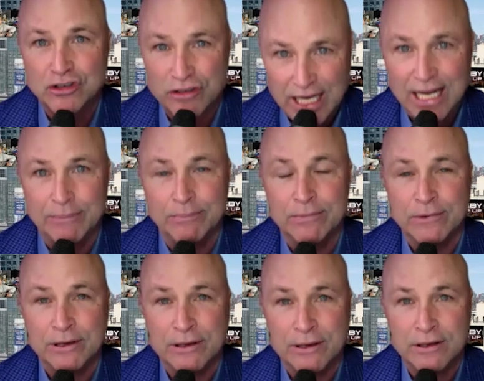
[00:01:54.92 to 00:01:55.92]
team.
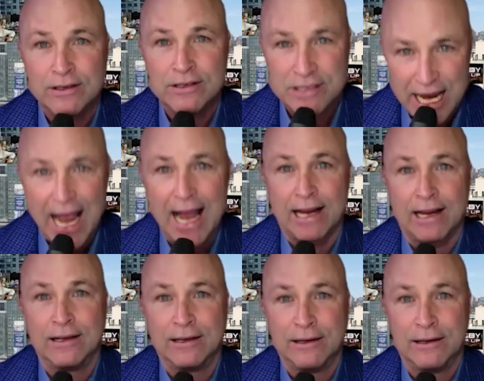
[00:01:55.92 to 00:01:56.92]
Zach.
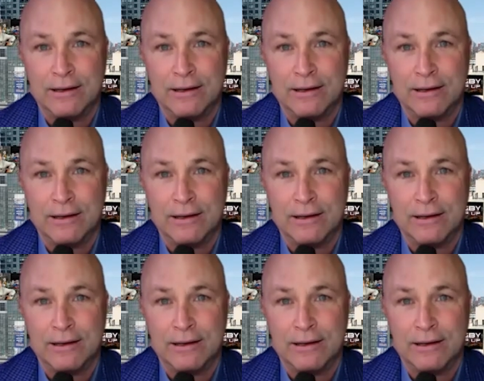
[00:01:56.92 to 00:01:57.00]
You got